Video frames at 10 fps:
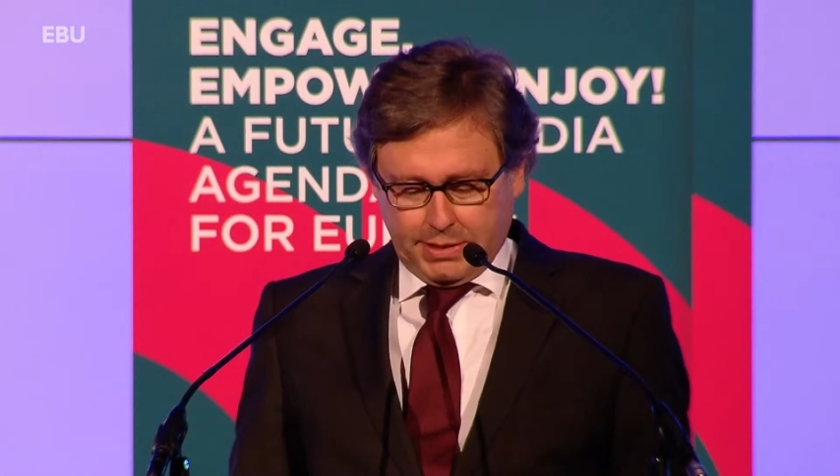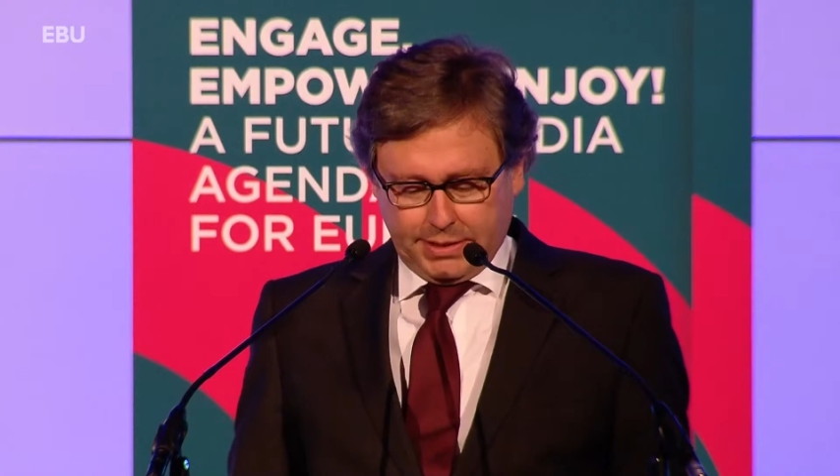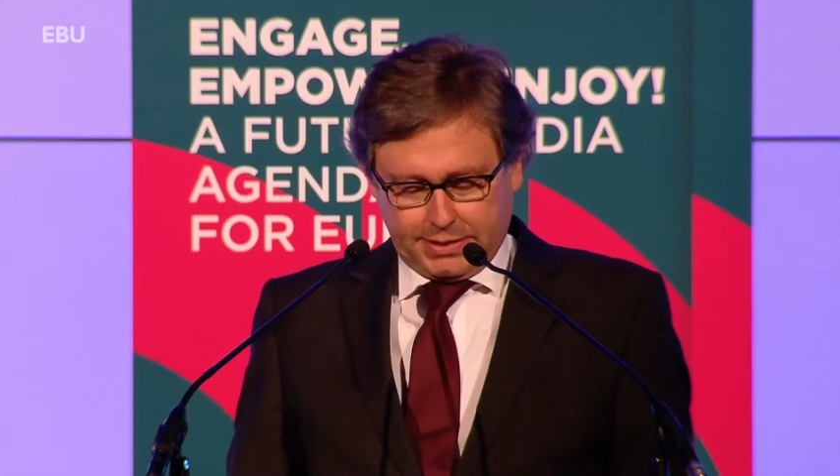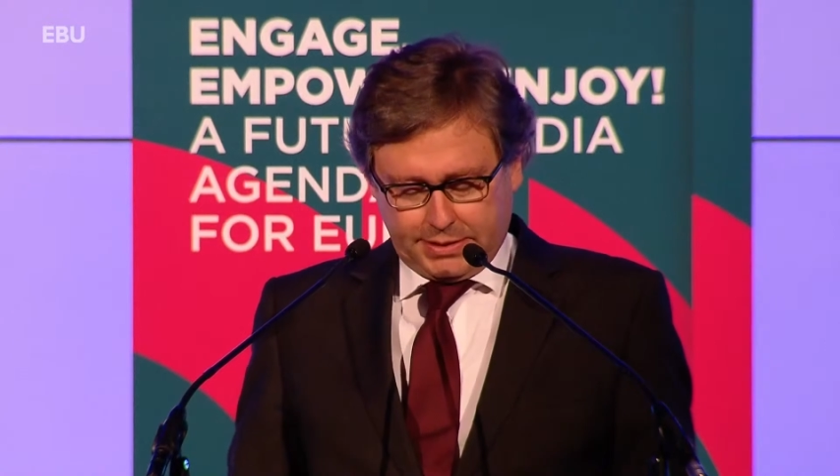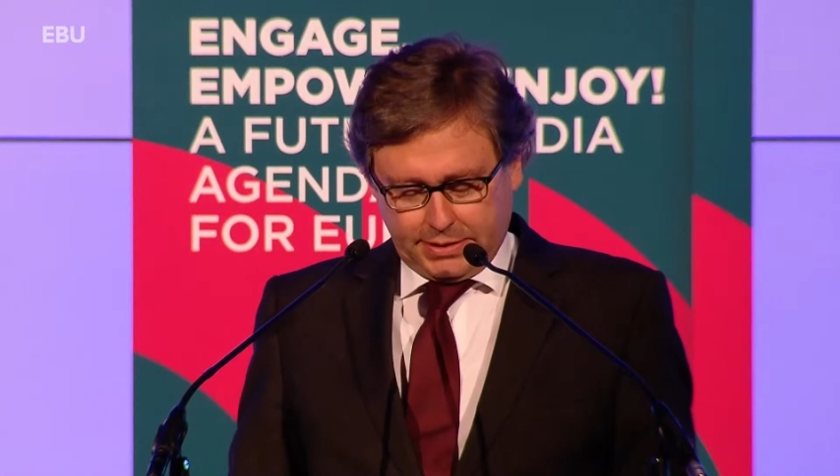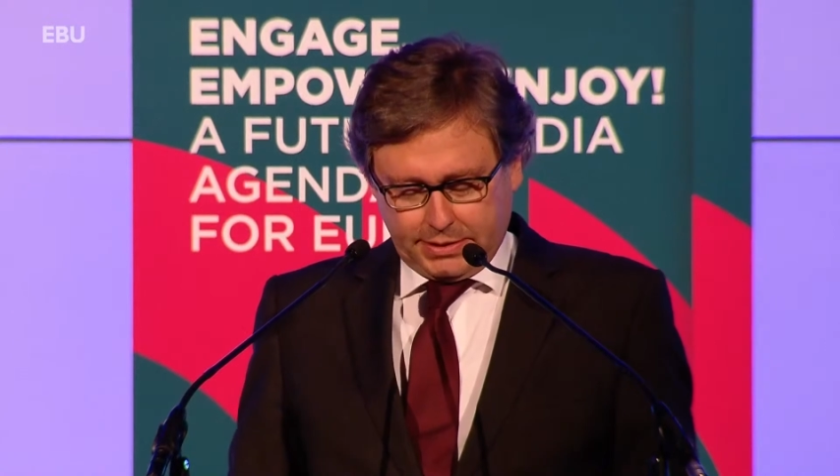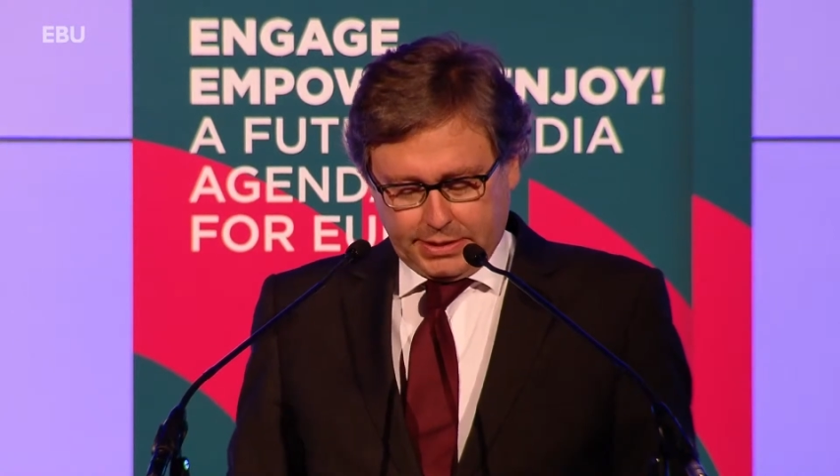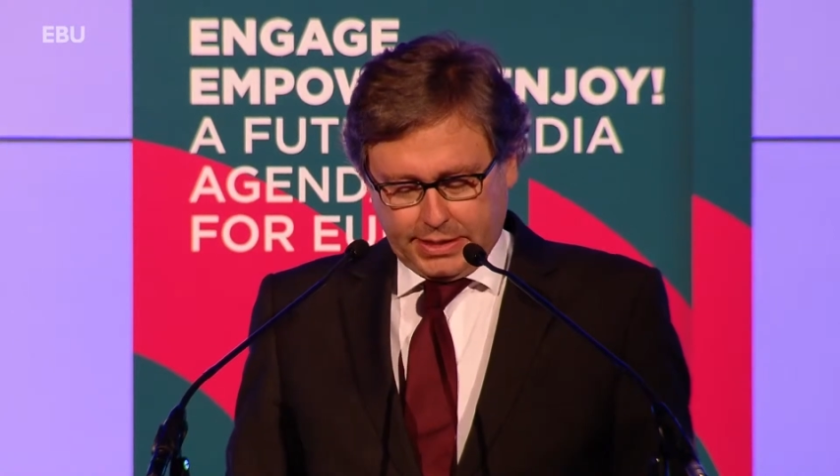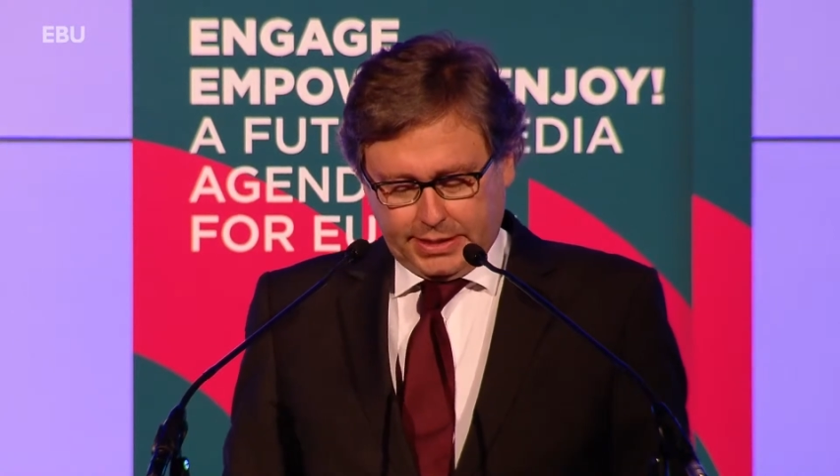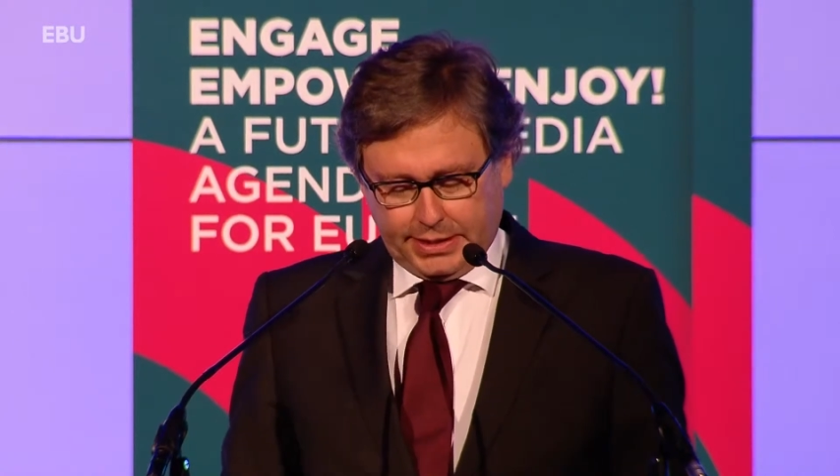
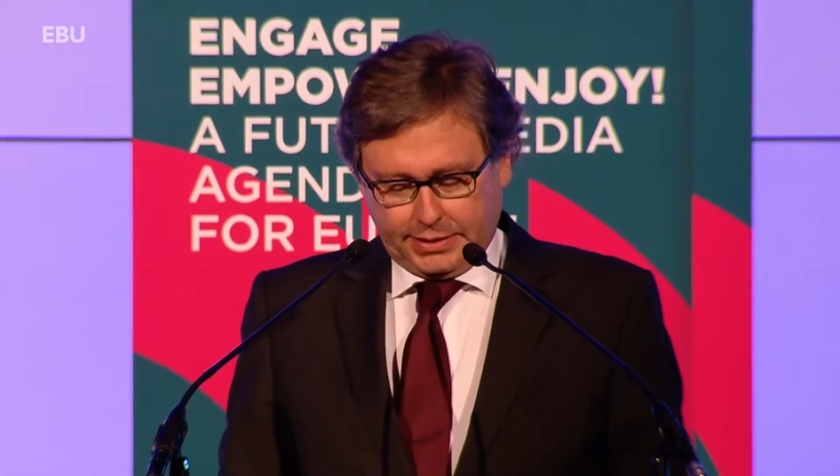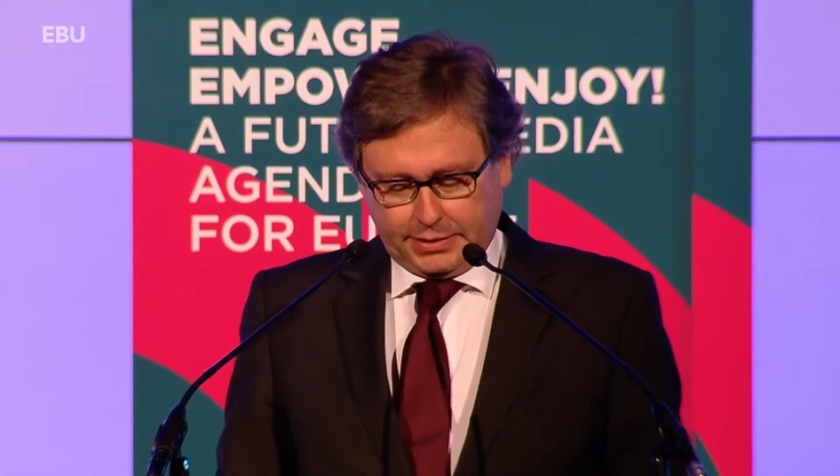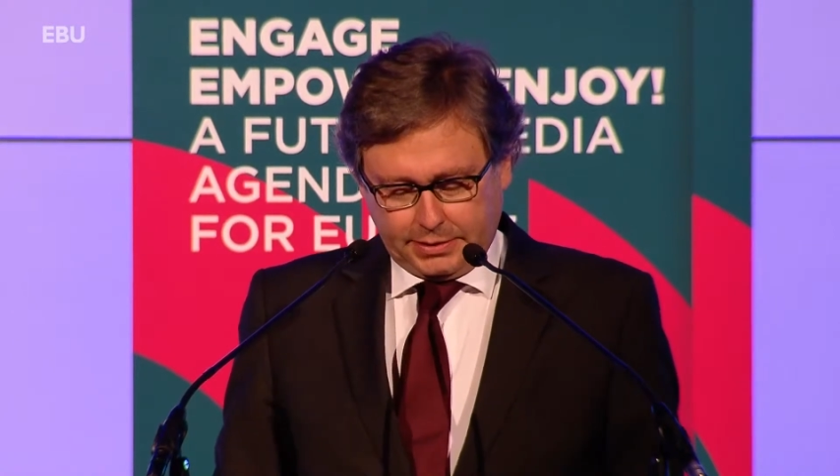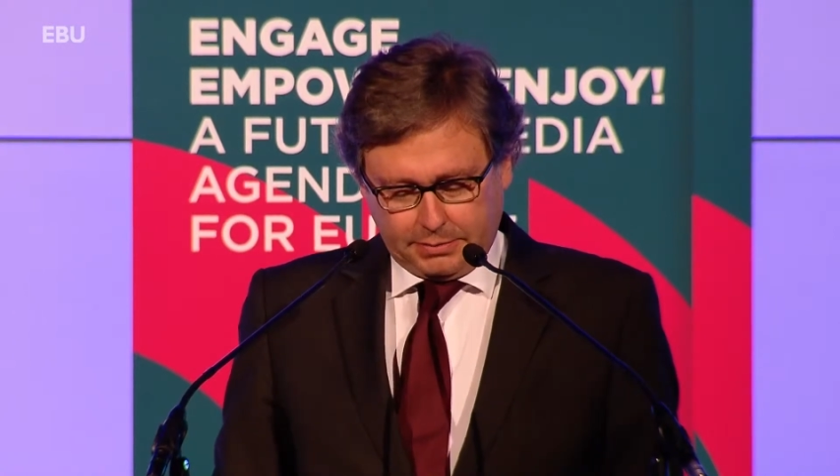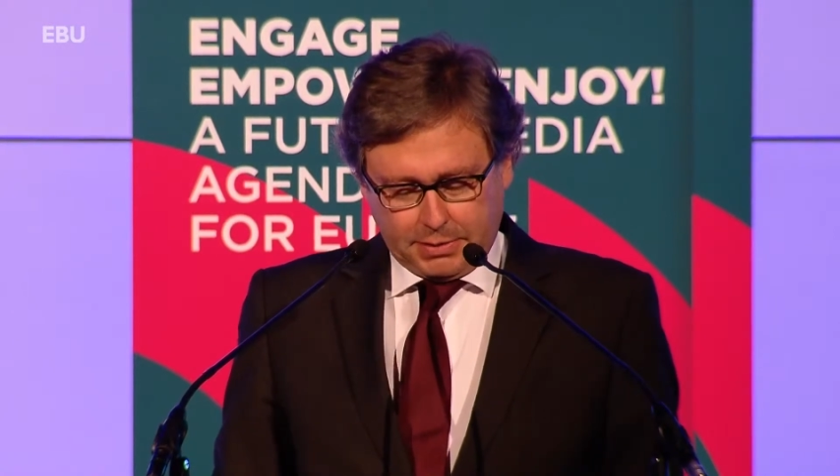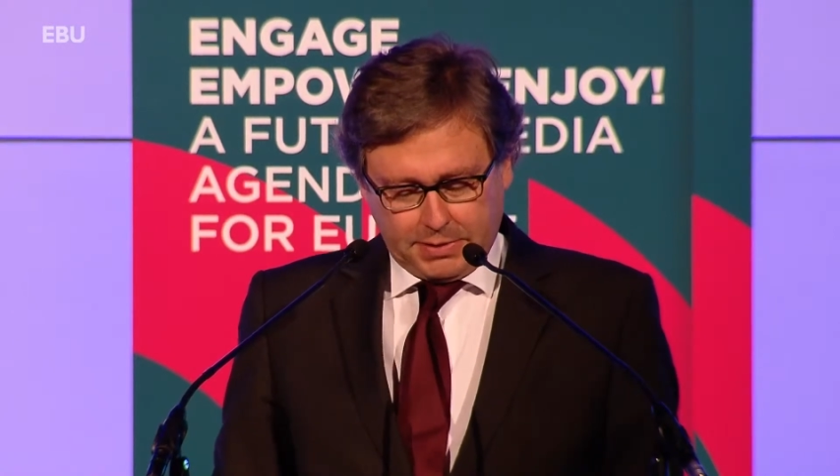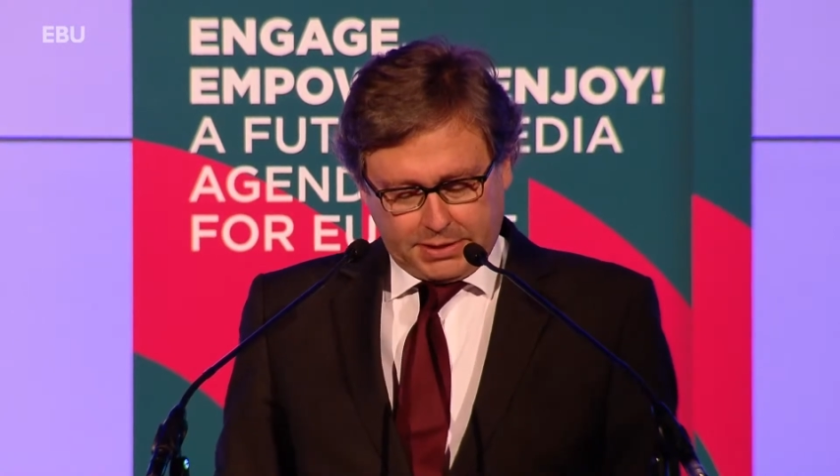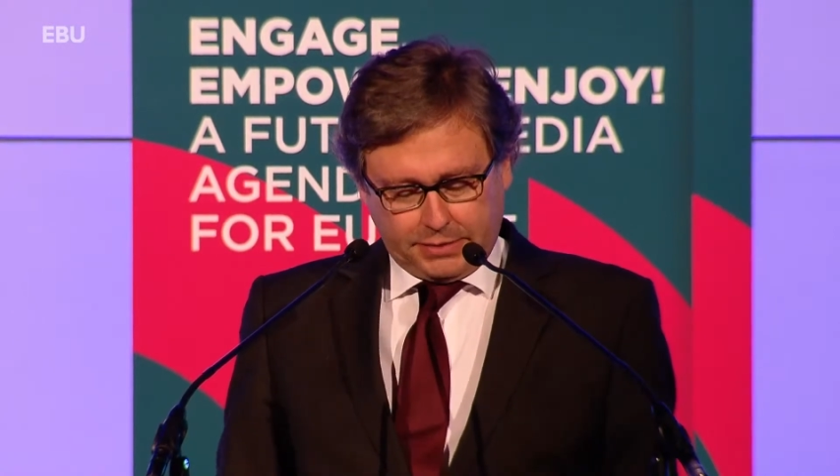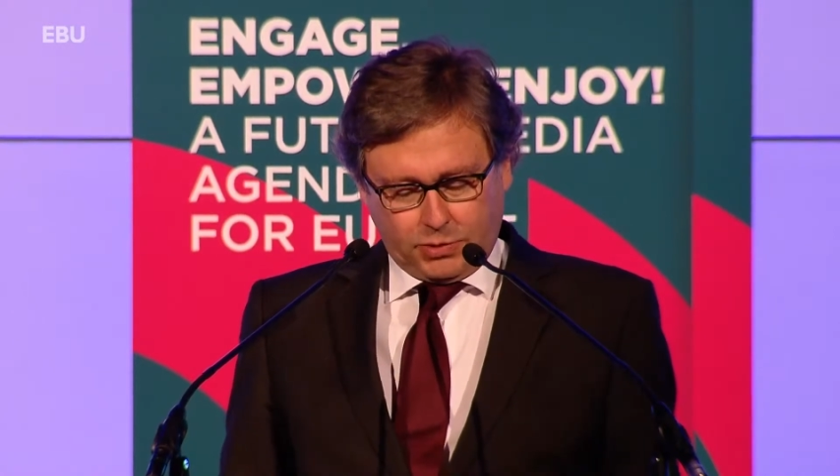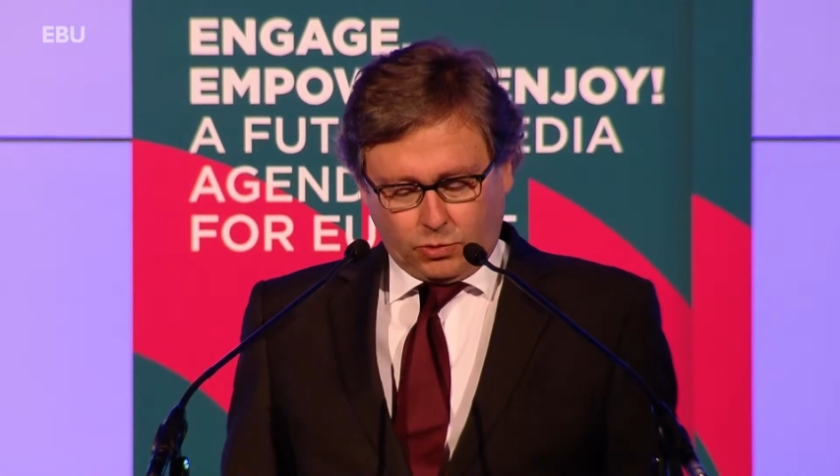Minister and by Mr.